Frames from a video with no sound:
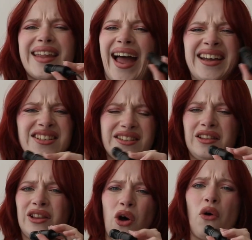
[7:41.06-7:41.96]
I just
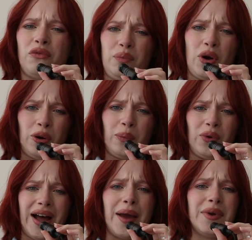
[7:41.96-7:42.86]
love
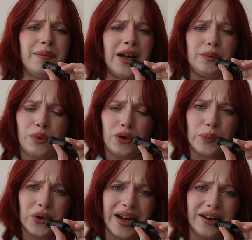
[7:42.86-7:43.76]
purple. I'm in my
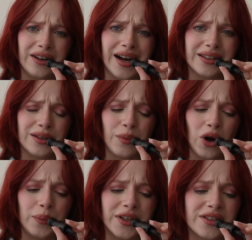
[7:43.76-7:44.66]
purple era at the
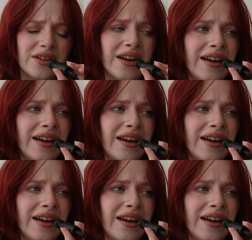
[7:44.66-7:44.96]
moment.